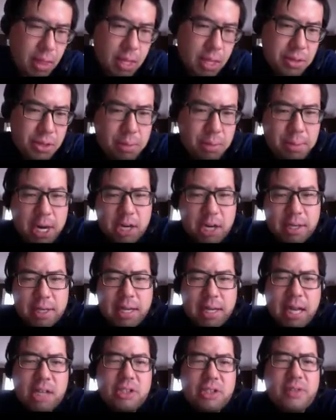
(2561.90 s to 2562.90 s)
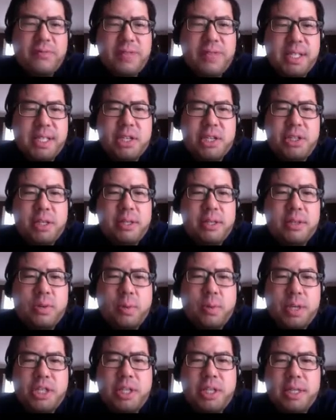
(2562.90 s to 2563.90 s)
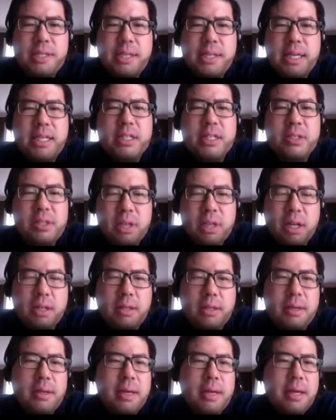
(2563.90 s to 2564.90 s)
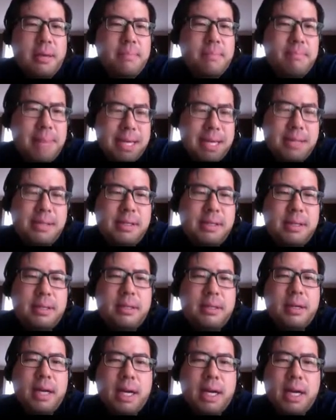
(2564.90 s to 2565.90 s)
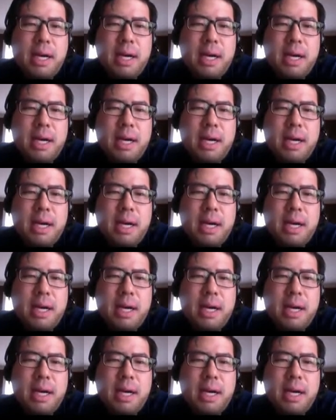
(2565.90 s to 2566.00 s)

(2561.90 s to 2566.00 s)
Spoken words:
The American College of Physicians, which is an adult medicine